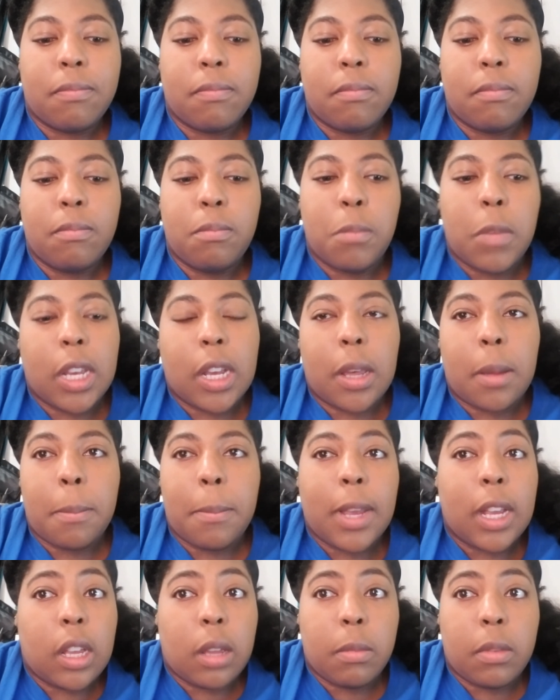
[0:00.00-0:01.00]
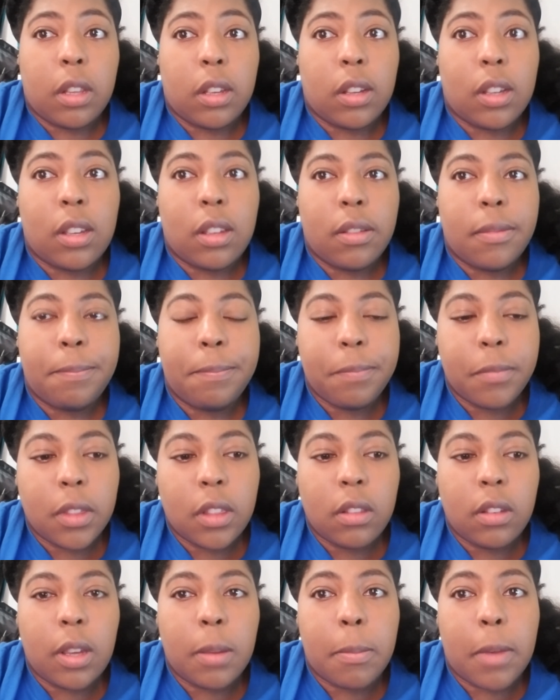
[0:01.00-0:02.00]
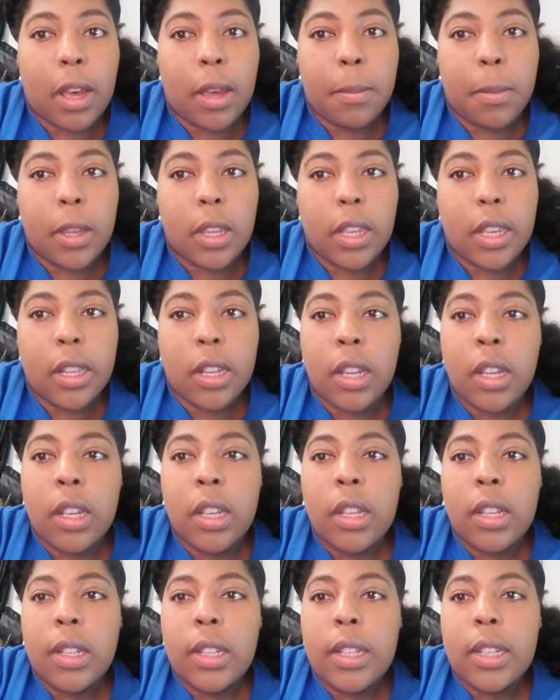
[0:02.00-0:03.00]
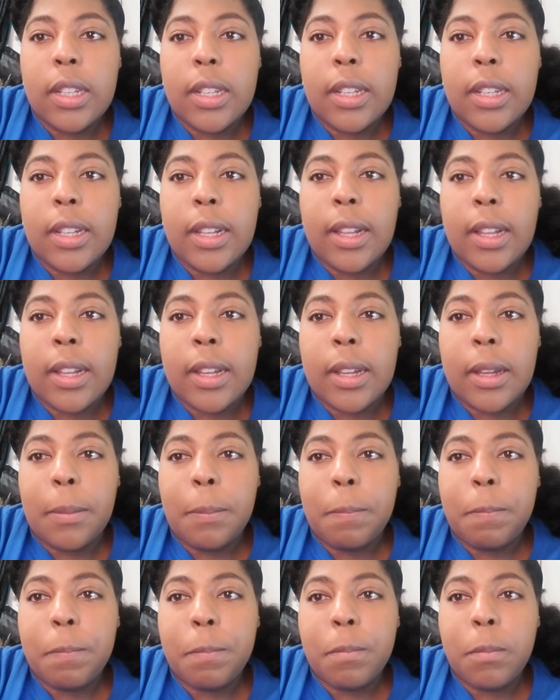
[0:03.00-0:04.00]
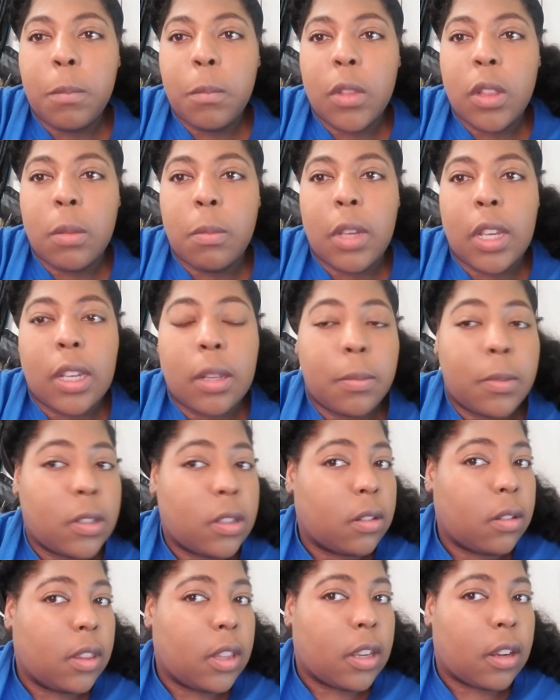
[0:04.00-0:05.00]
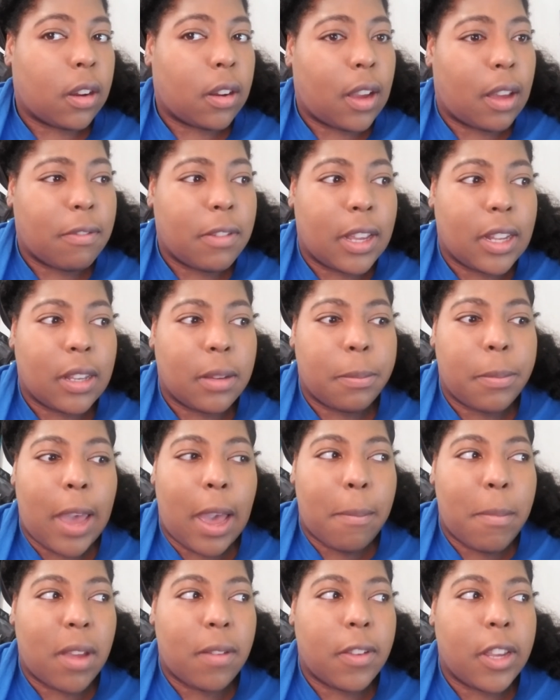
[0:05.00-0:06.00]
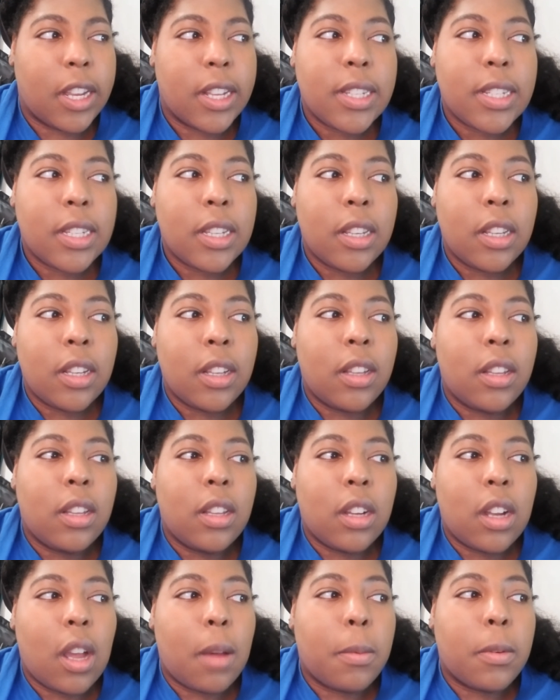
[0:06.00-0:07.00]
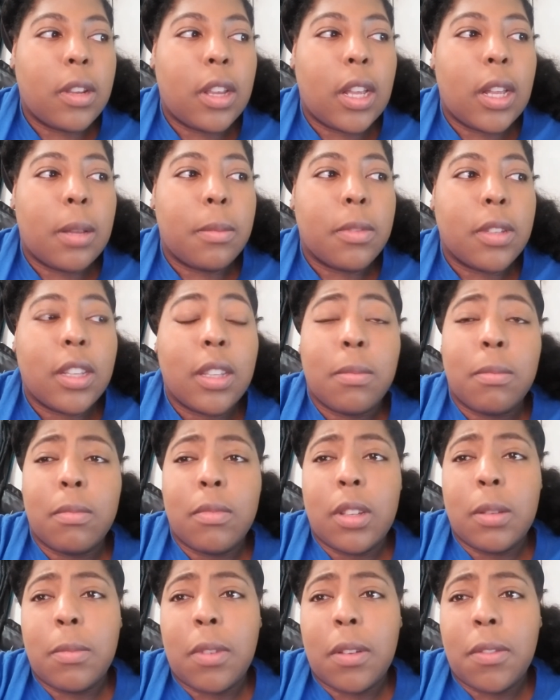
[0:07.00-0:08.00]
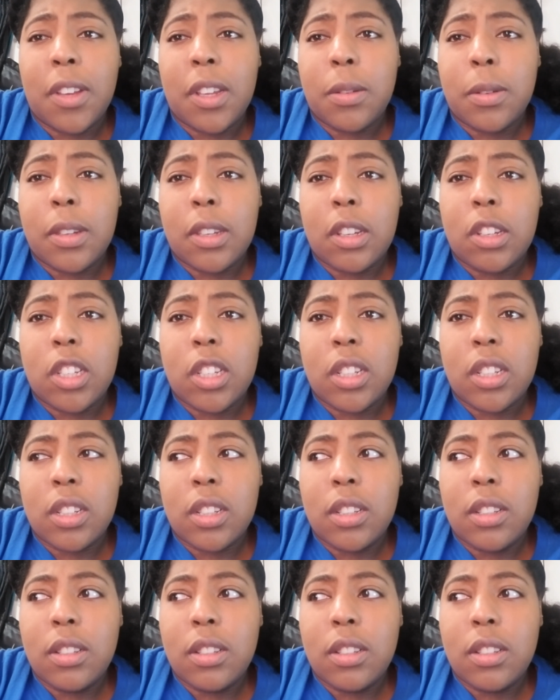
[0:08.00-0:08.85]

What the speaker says: makeup look, in my opinion. The makeup's still there. I've had to pat my face a couple times because my face was itching.